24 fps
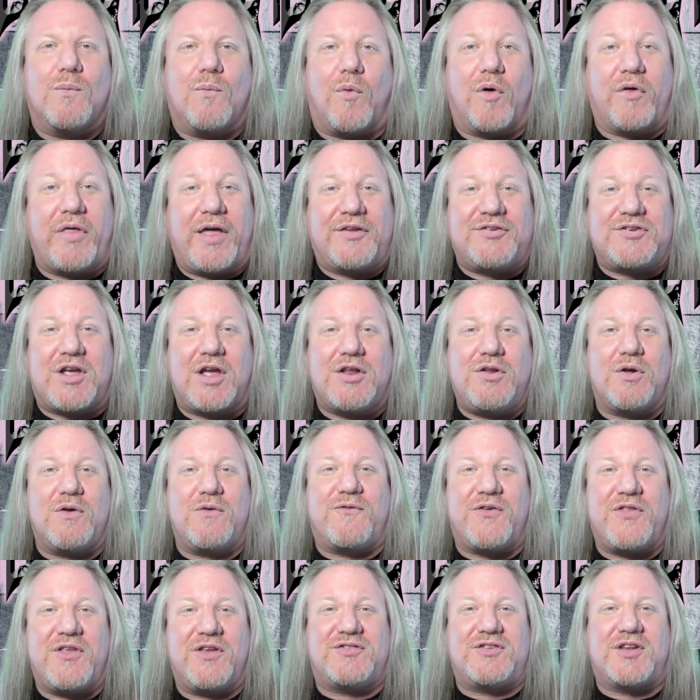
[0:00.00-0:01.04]
Well, that's going to do
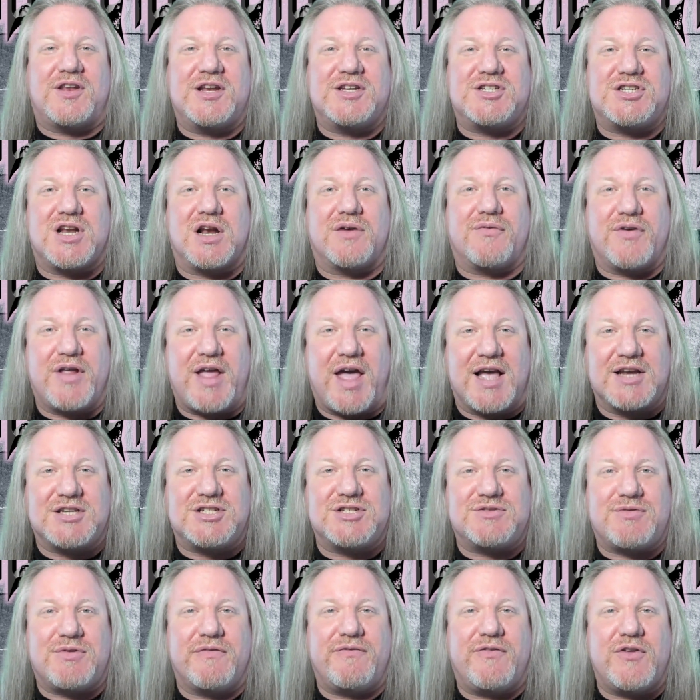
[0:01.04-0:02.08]
it for this edition of
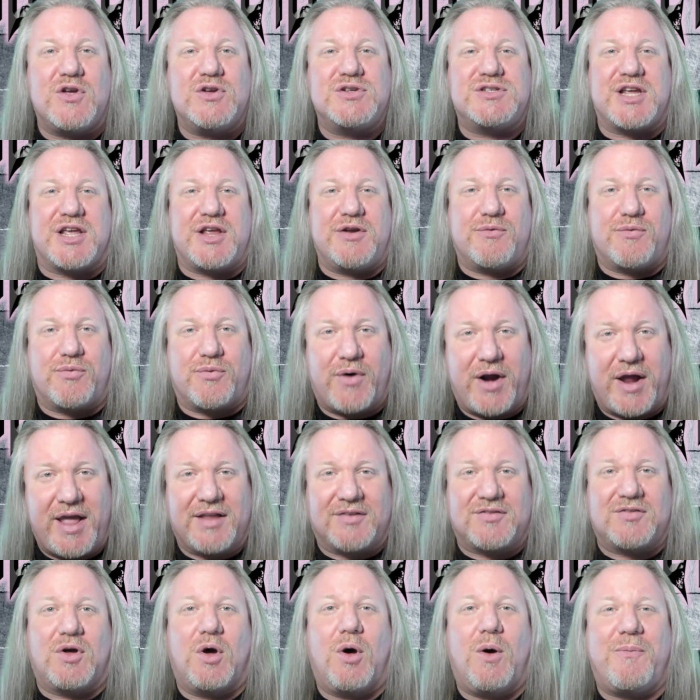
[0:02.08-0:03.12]
Reactions, Reviews, and
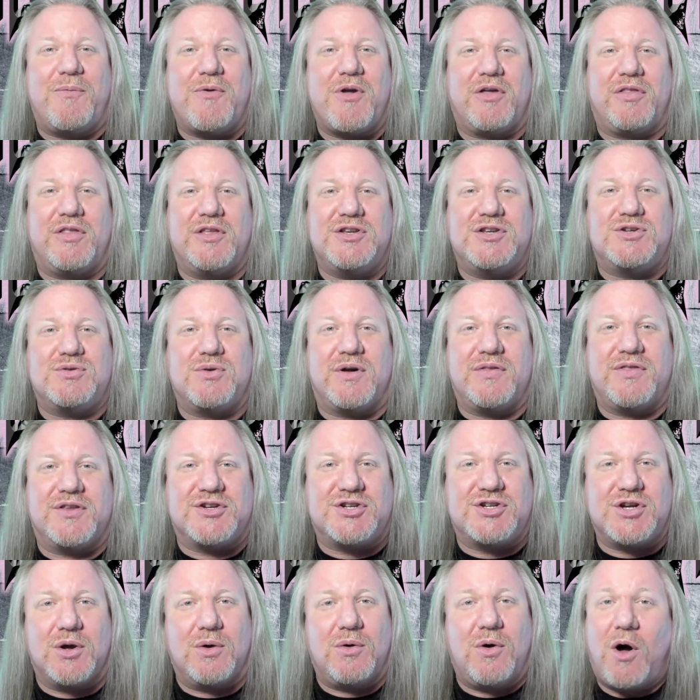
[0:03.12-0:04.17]
Rants. Hope you all enjoyed the
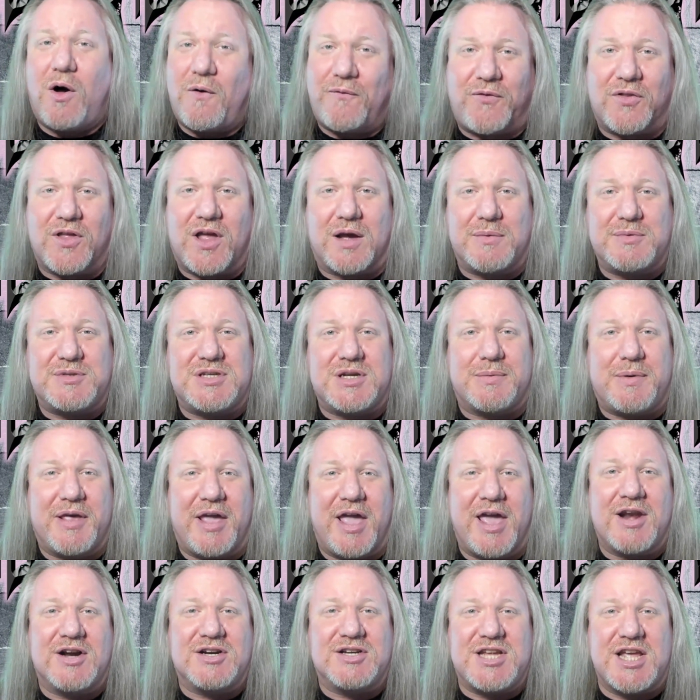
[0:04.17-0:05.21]
show. Hopefully, I was able
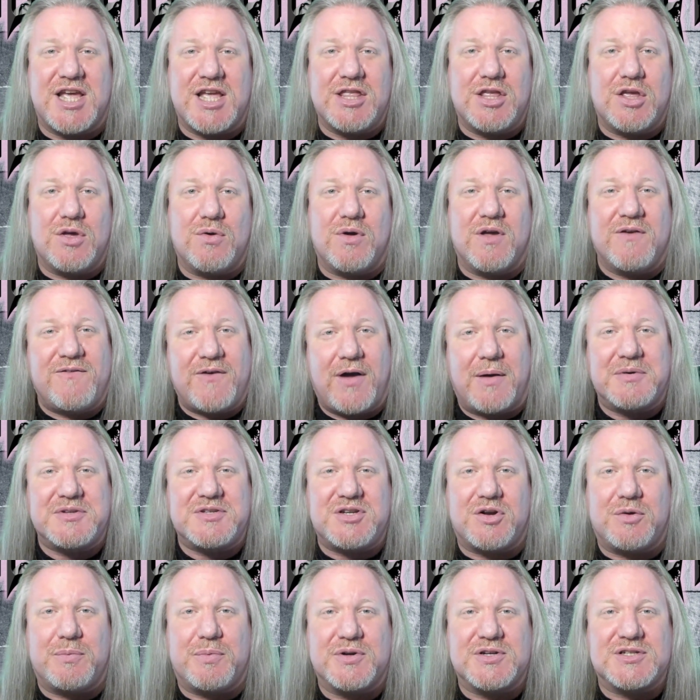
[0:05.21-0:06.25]
to entertain you. If I
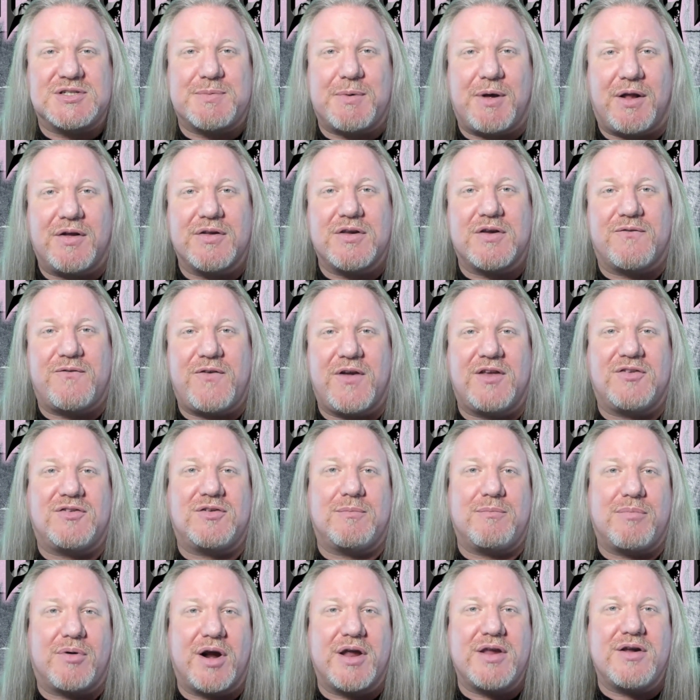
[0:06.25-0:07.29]
was able to put a smile on your
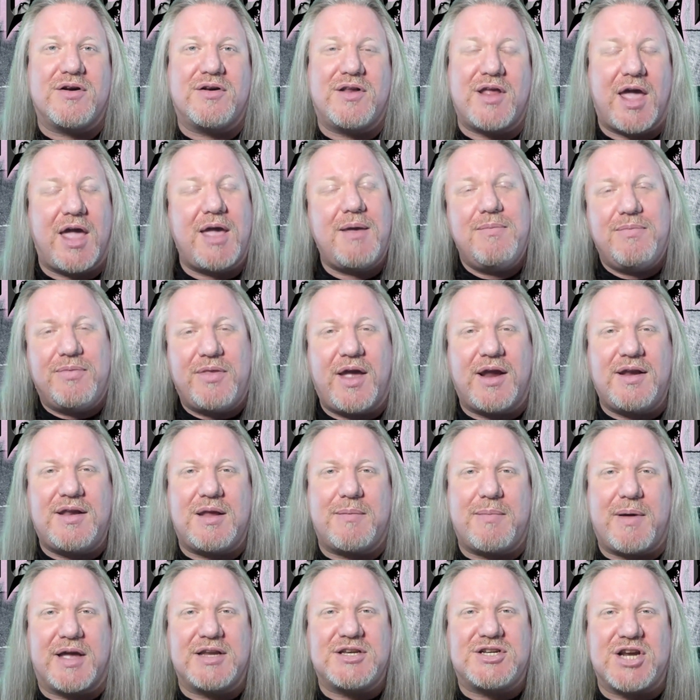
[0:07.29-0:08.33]
face and brighten your day, I
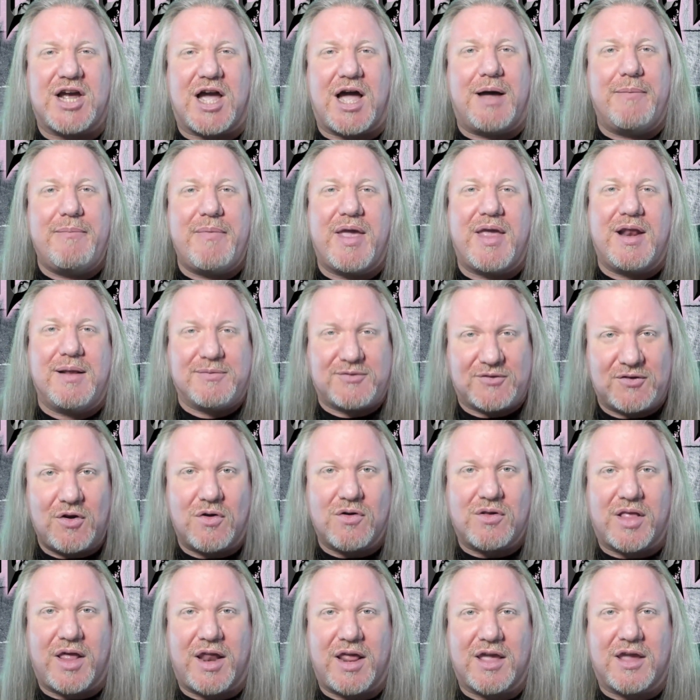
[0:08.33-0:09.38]
did my job, and I'm
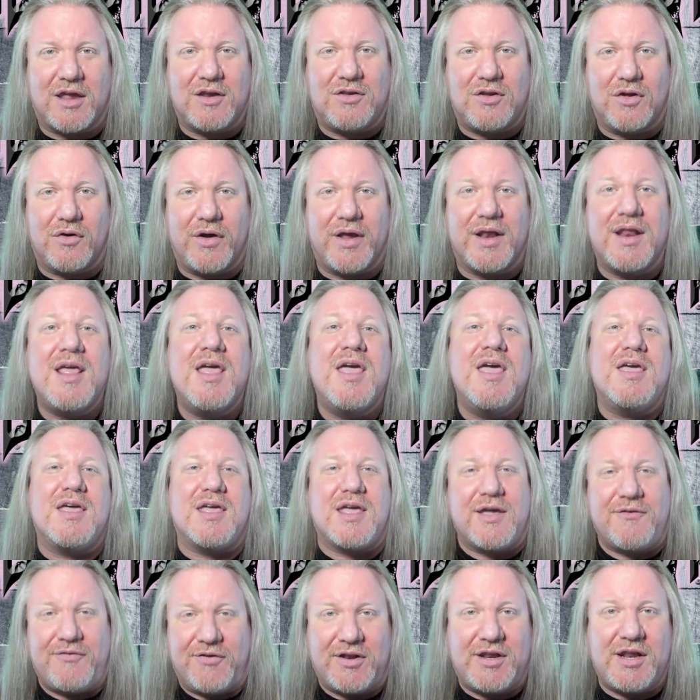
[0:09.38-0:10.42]
so glad I could do it.
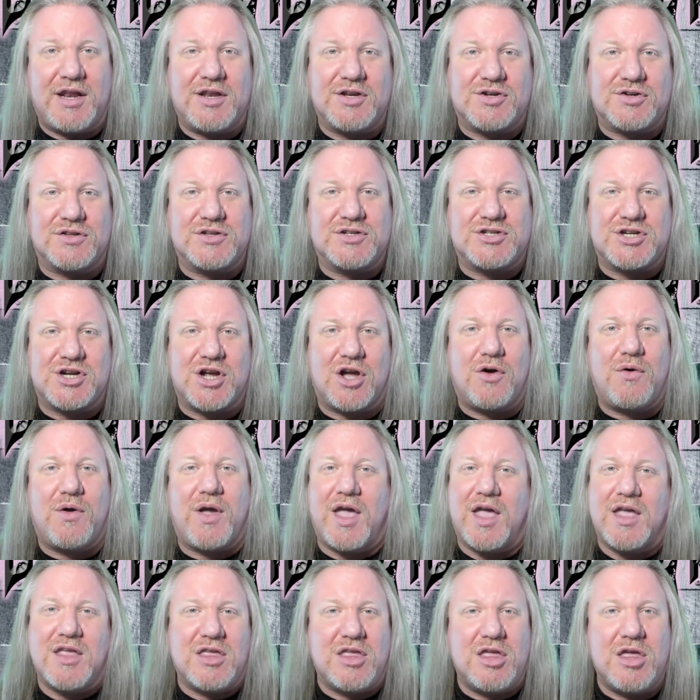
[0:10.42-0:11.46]
If you did enjoy the show
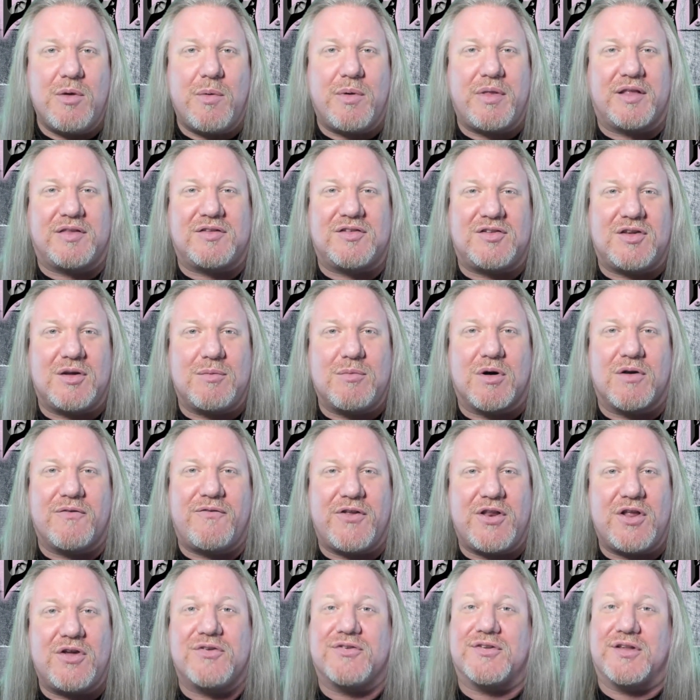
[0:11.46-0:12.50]
and you would like to see more
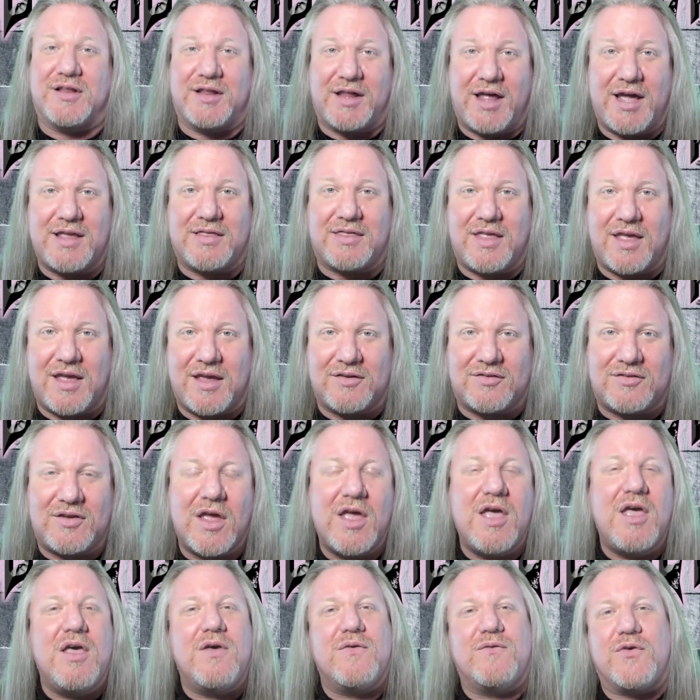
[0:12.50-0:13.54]
videos like this,
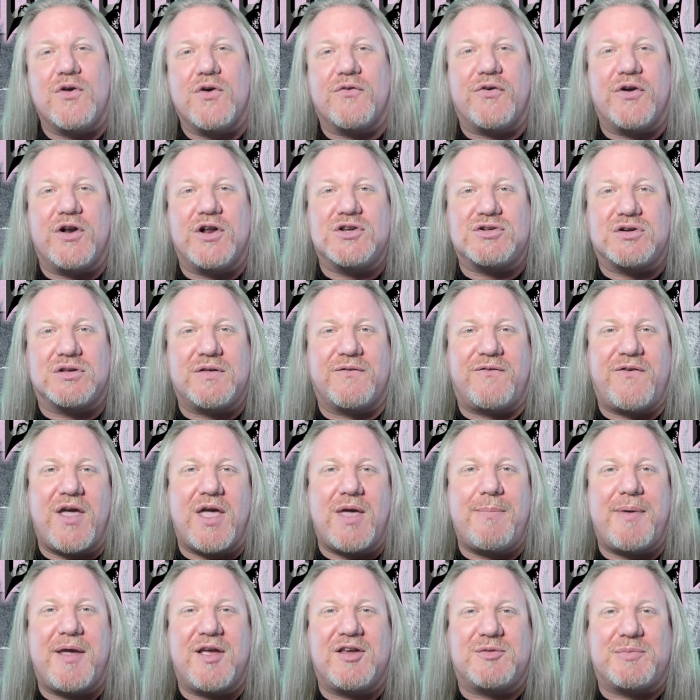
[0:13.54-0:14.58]
feel free to join the
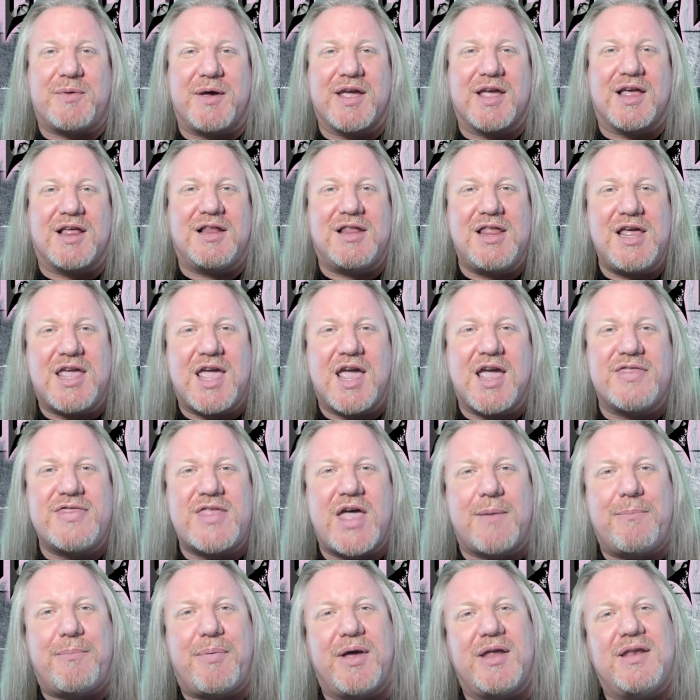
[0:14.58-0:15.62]
fan base by clicking on
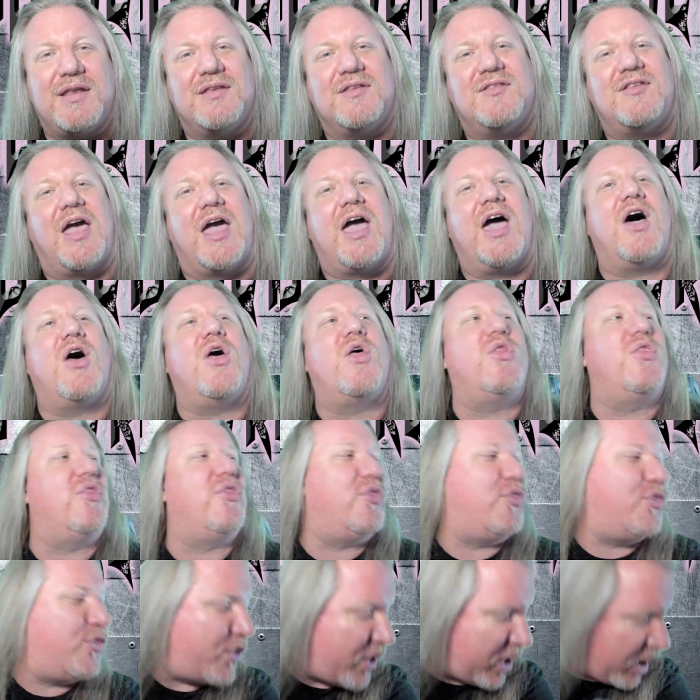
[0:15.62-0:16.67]
that button
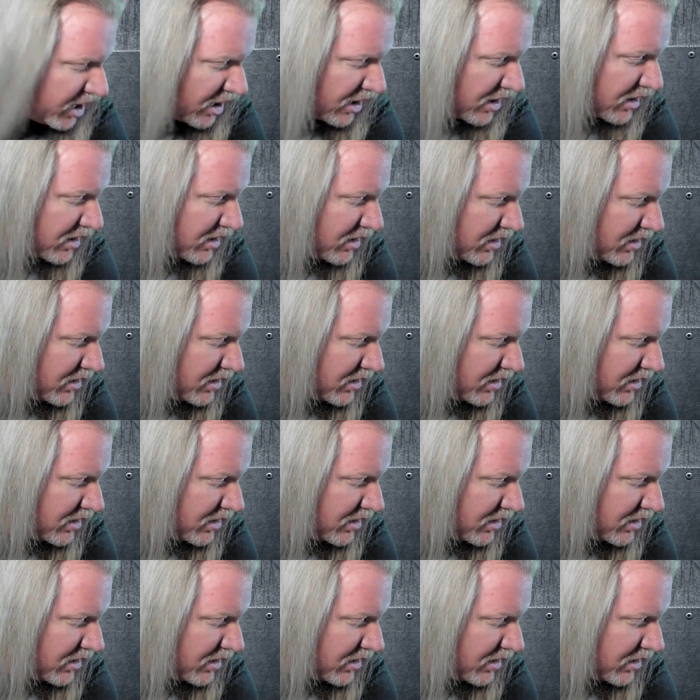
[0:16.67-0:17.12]
down there.